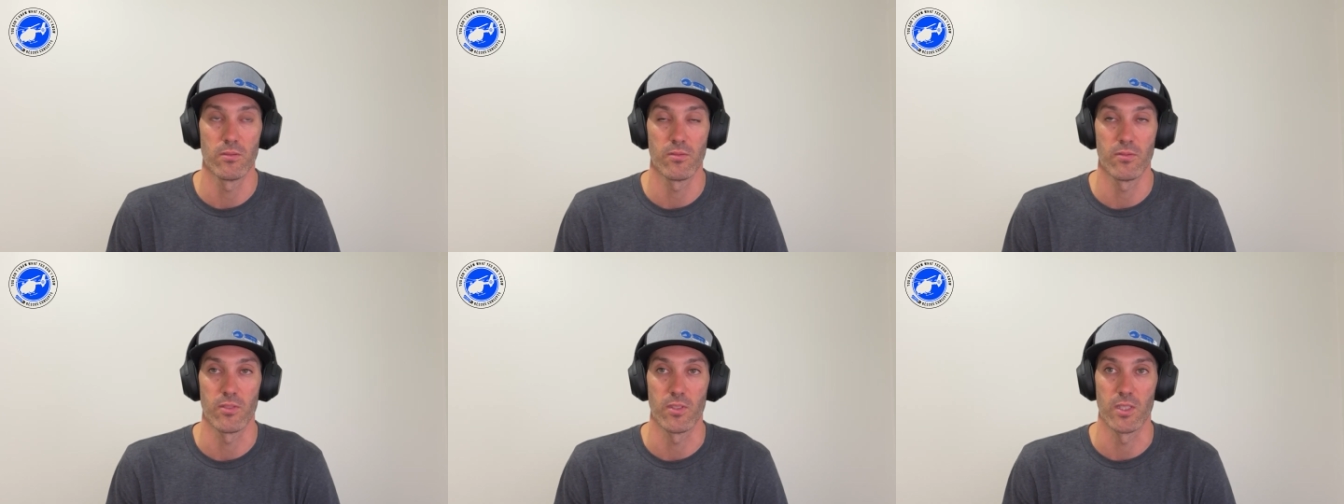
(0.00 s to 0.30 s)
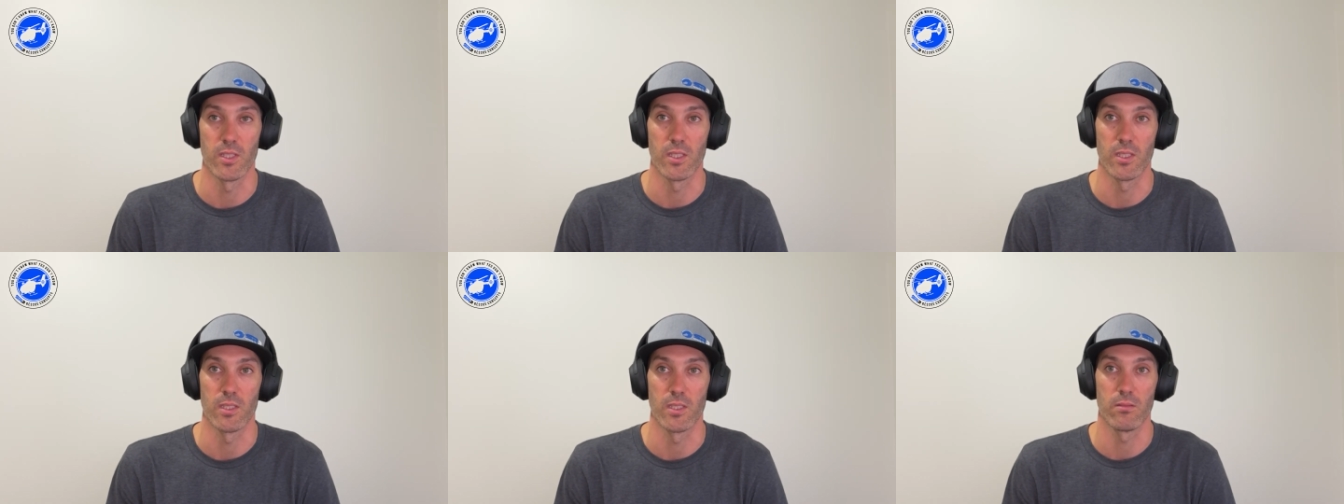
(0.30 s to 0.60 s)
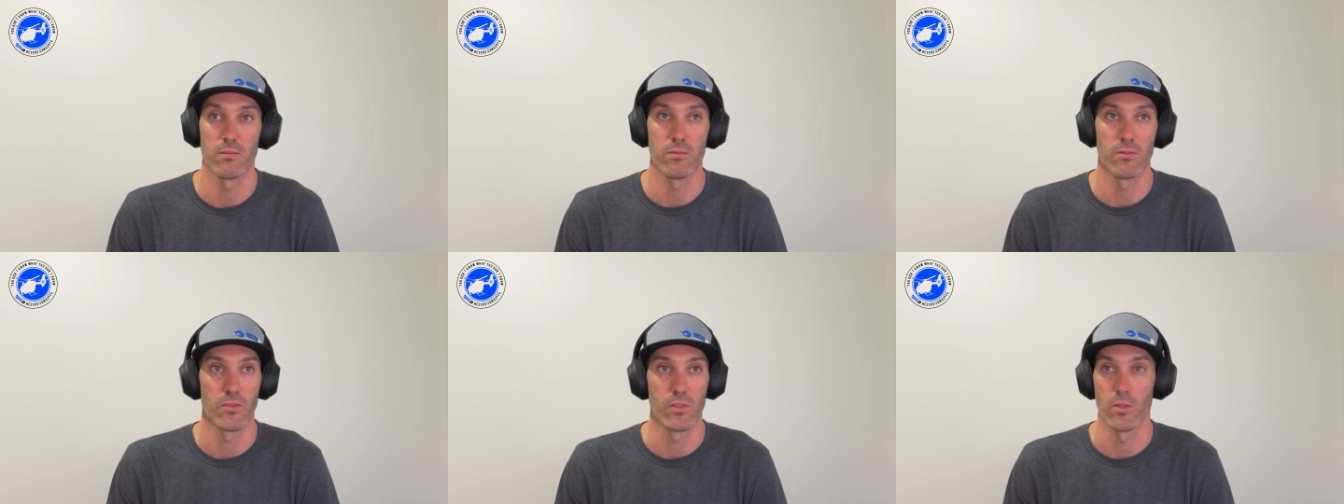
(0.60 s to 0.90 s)
for
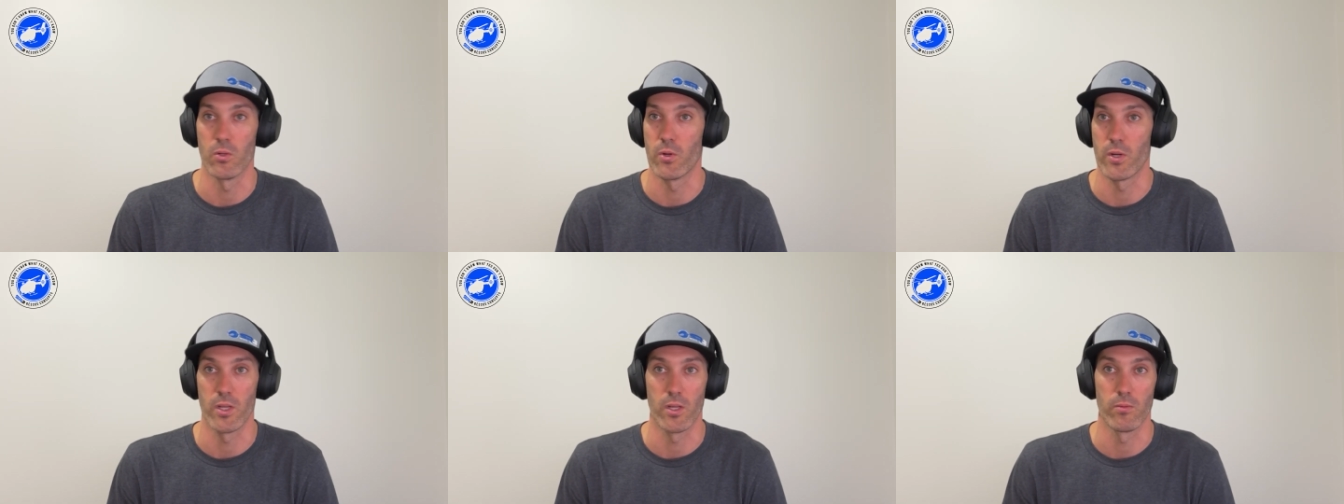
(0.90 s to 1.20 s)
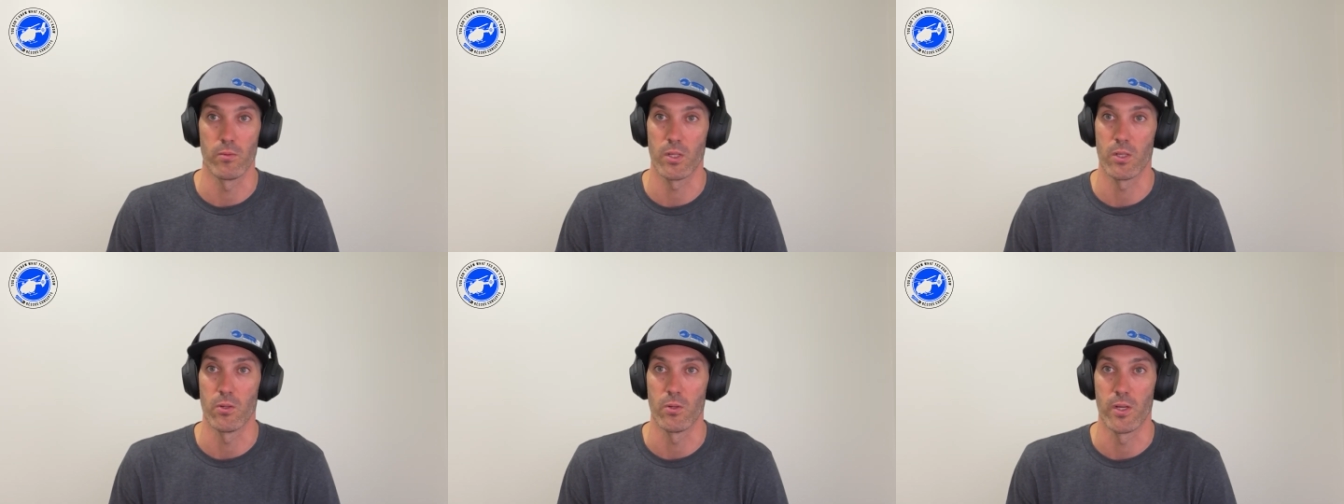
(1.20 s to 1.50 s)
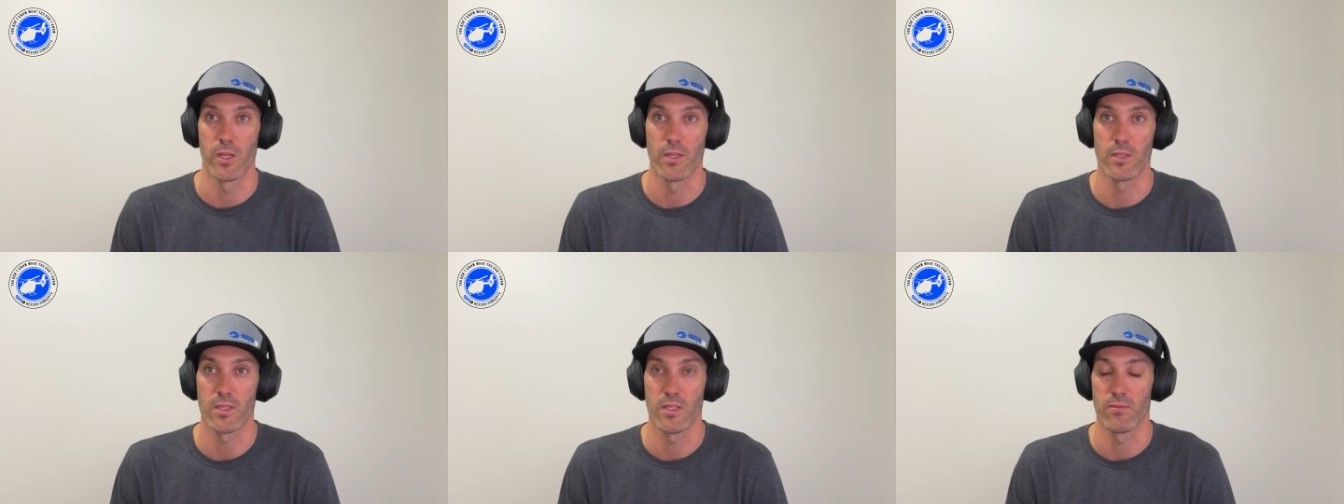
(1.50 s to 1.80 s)
audio
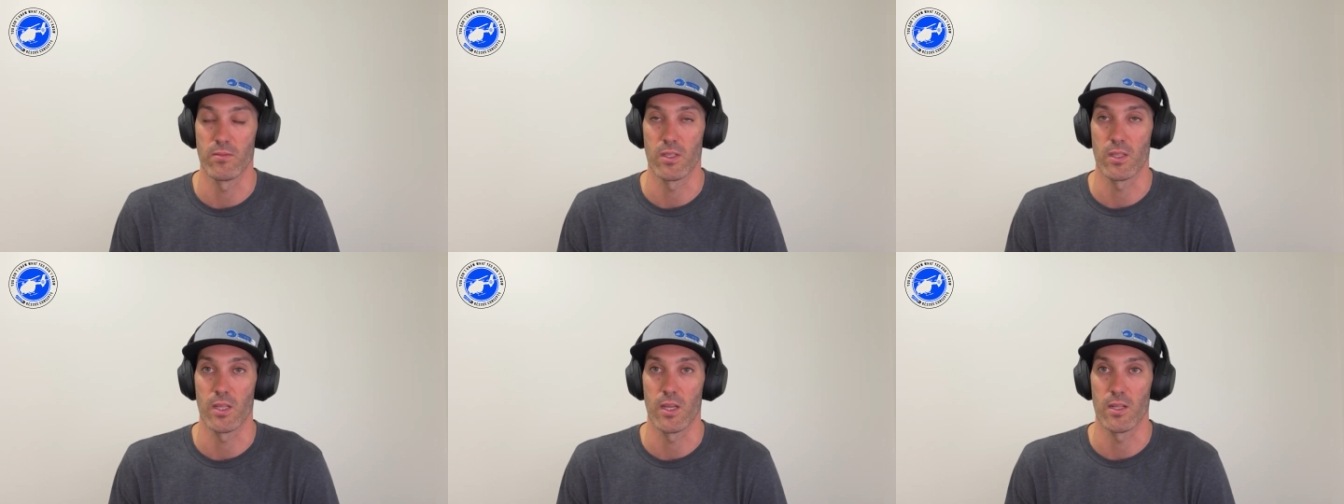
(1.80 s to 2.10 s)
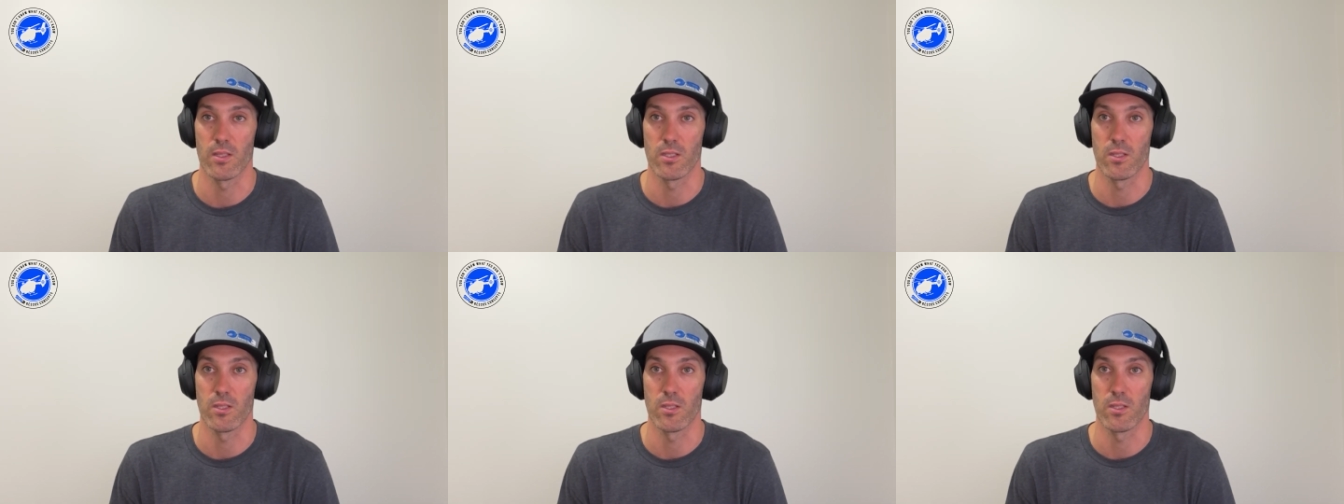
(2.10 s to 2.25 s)
recording and stuff like that.